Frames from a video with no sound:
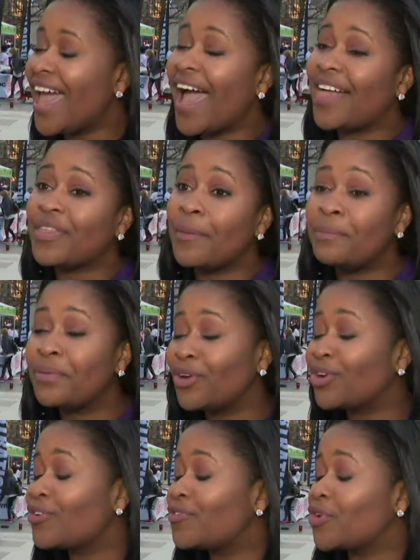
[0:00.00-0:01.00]
at the
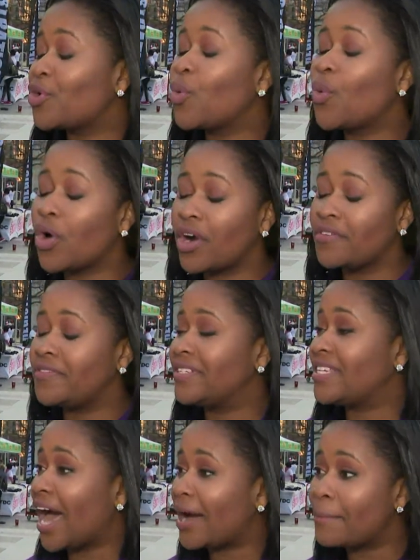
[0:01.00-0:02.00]
beautiful Wharf
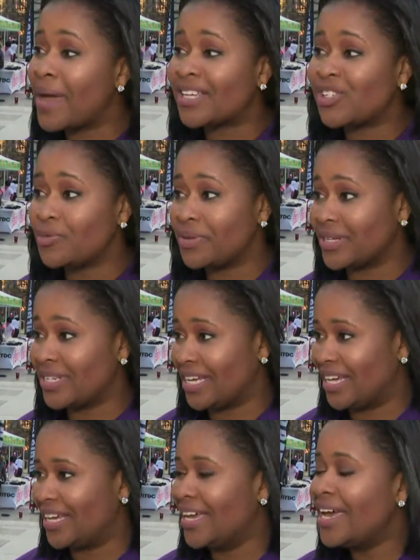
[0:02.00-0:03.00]
Dockmaster
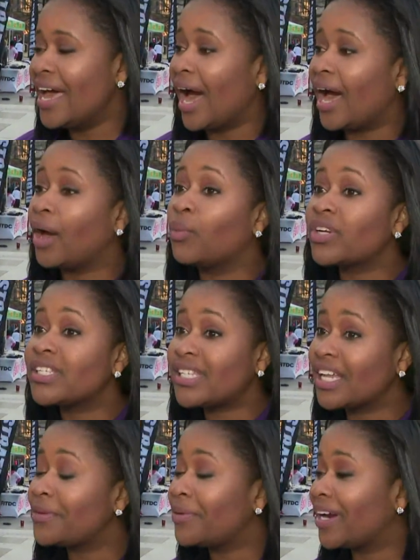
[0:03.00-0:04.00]
Building. Uh, and we're
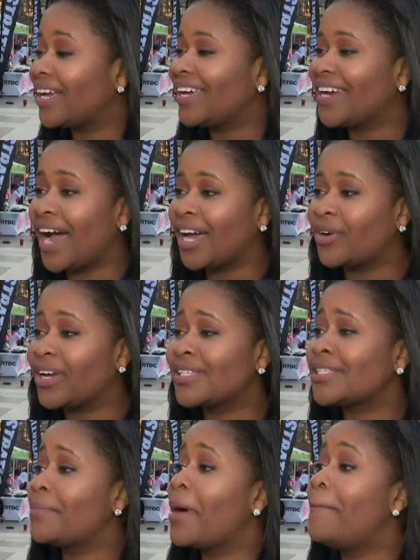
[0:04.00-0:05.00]
celebrating and honoring
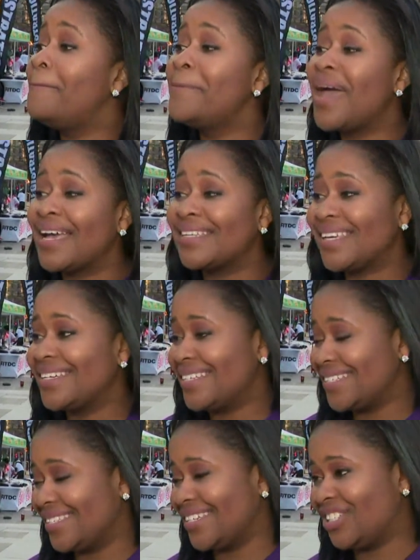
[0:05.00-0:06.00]
some amazing
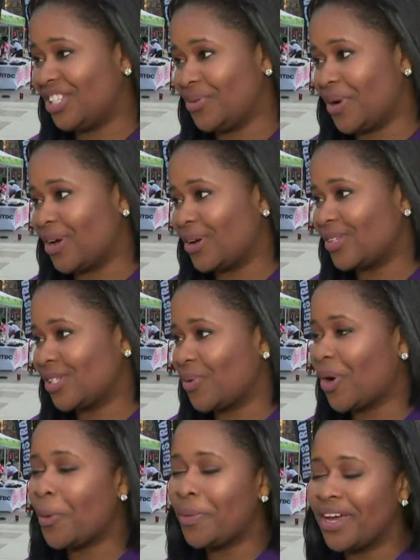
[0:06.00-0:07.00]
DC Sheroes. So
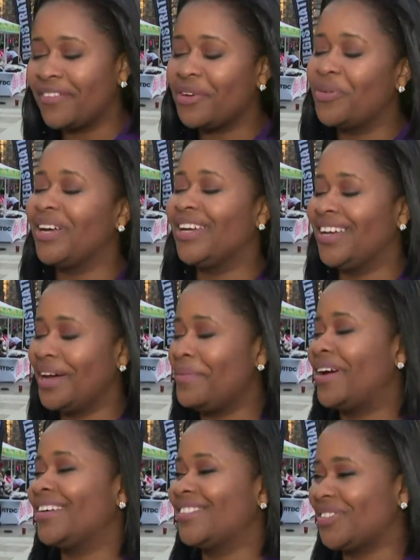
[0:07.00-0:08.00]
we're hoping everyone can come
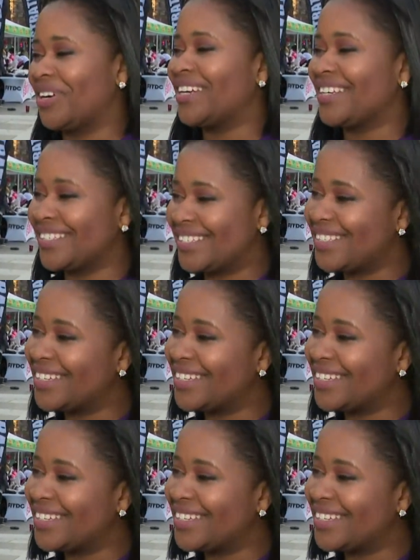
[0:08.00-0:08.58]
out and join us.